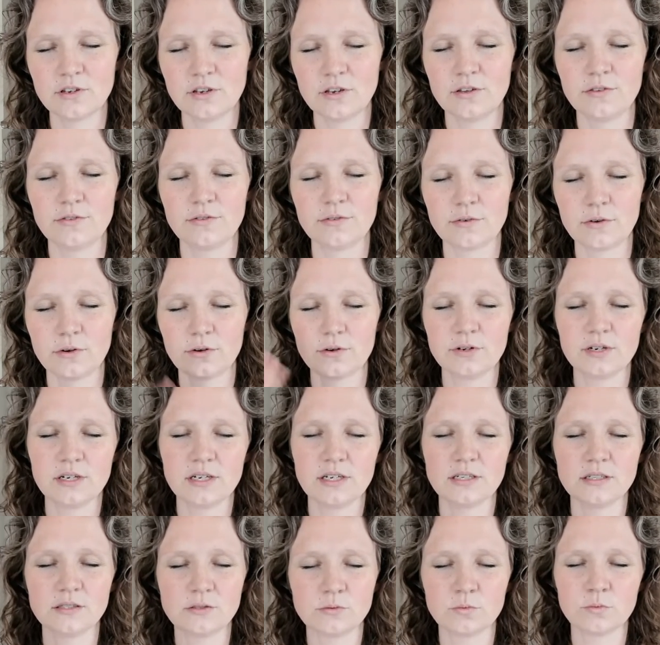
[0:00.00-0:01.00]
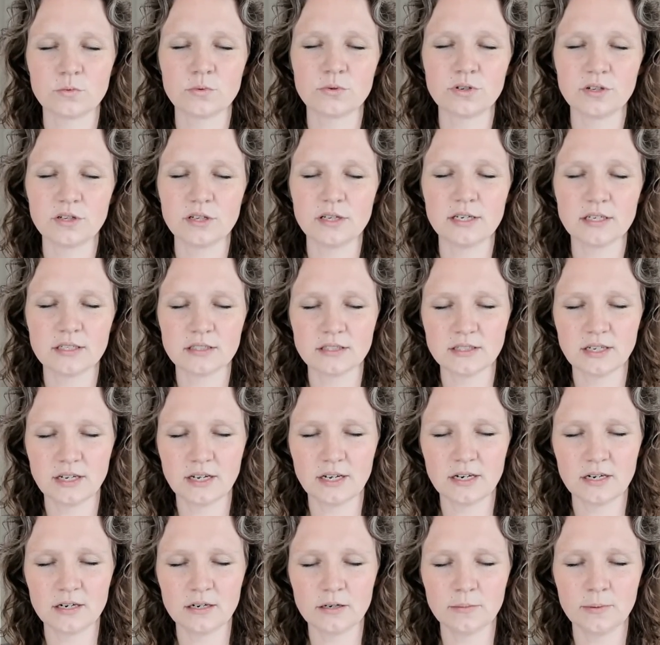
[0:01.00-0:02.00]
Throat is really
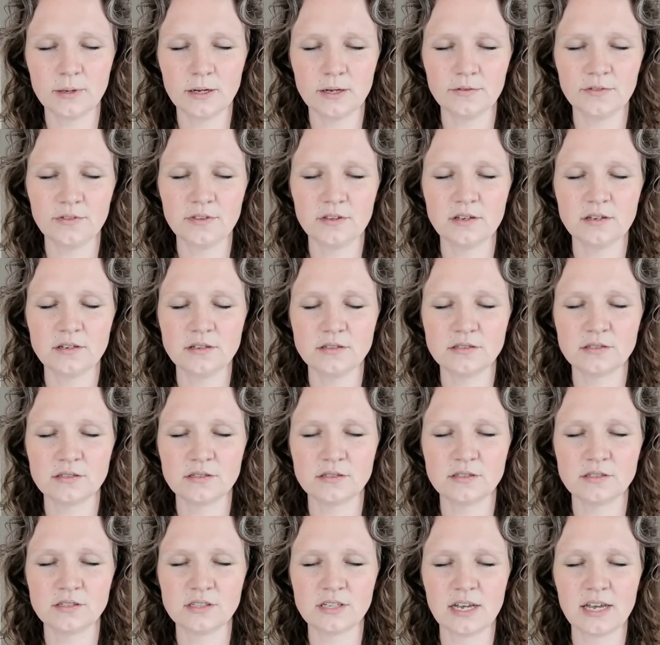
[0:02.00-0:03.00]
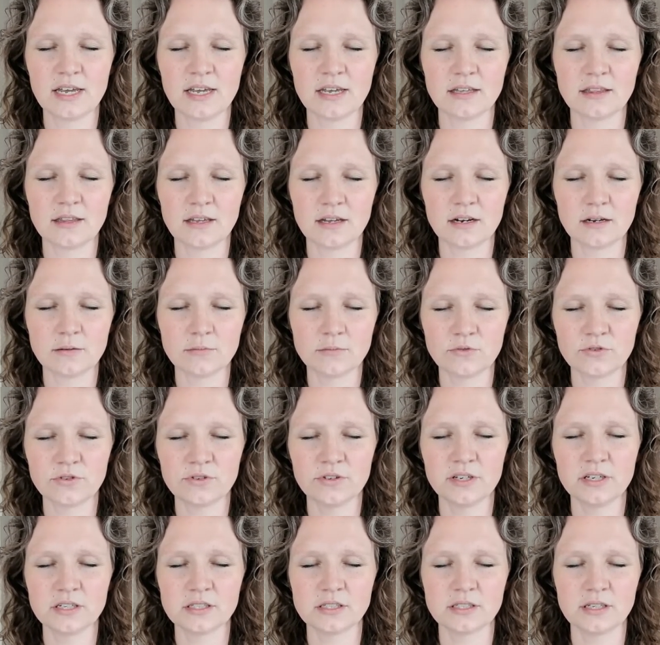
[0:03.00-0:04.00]
excited about this, is saying that I'm
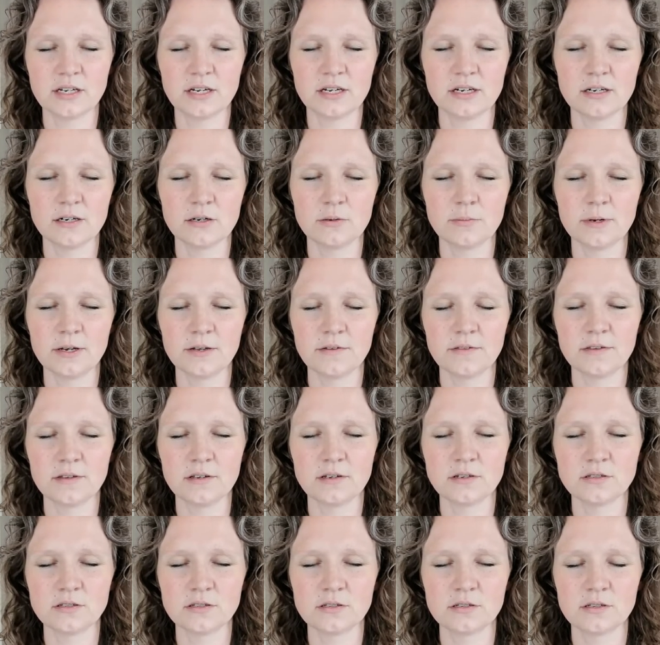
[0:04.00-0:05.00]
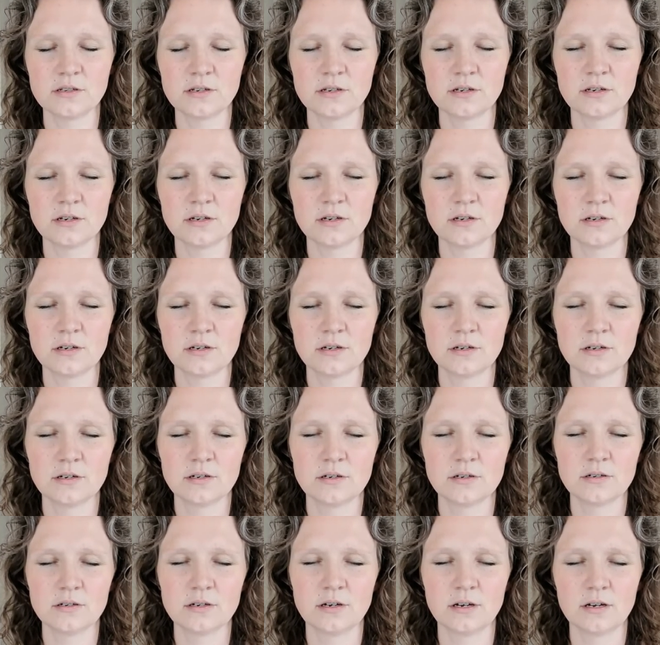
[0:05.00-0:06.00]
really excited about this.
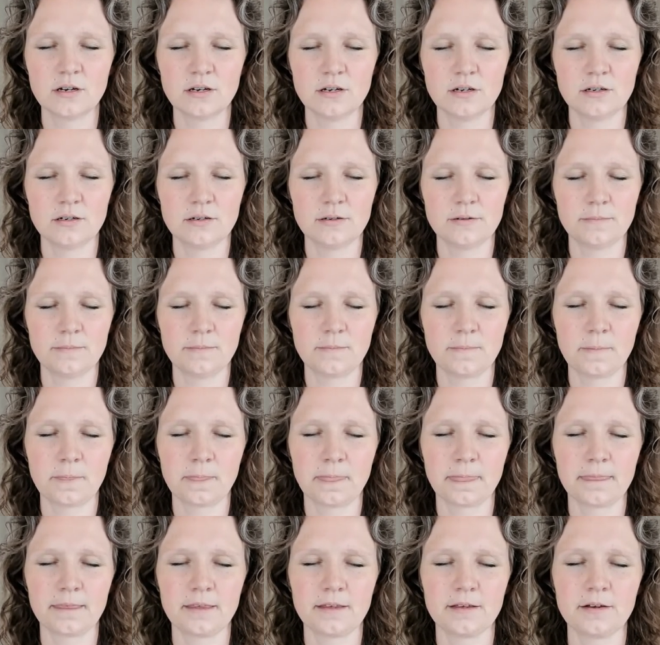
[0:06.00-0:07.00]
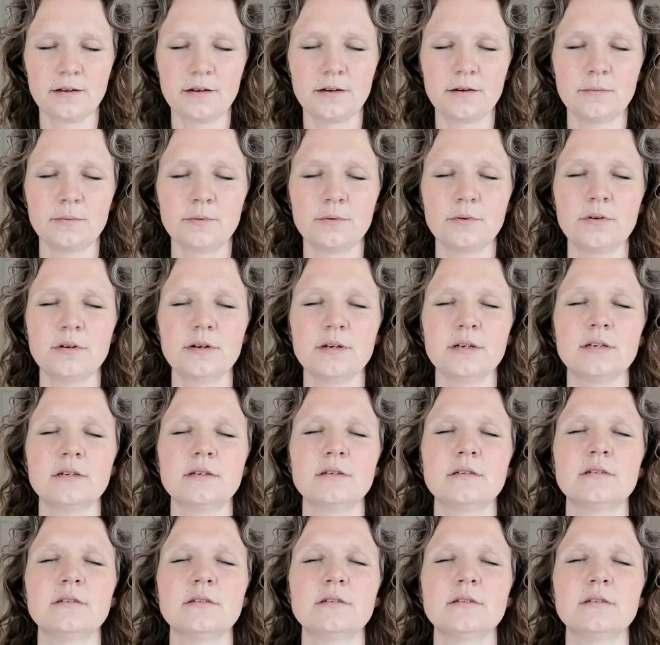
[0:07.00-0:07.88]
Oh boy.